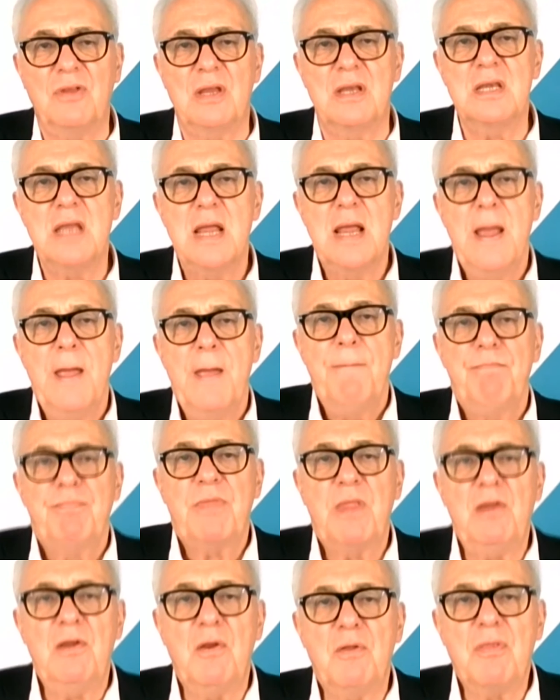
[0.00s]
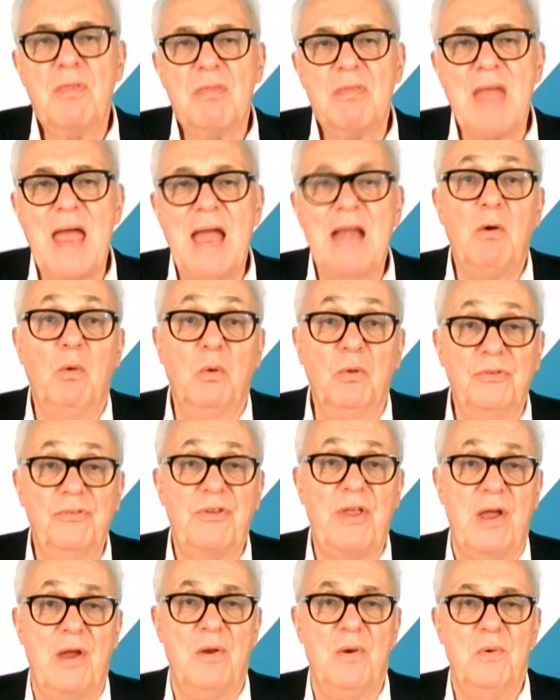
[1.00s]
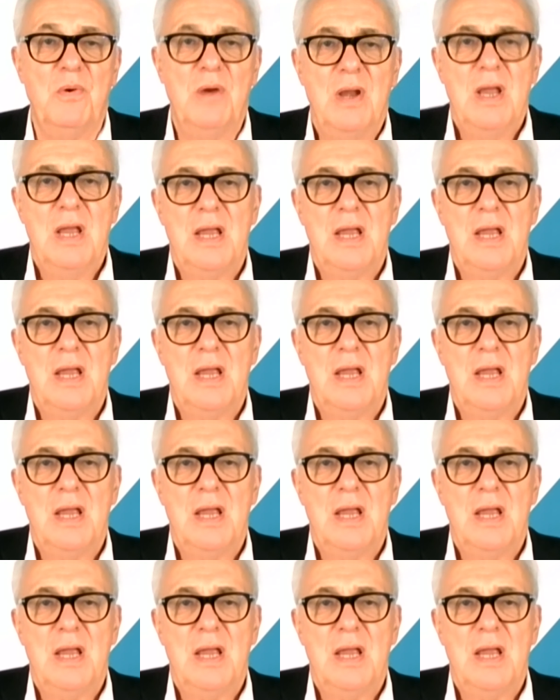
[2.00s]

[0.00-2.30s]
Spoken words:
And, you know, that also,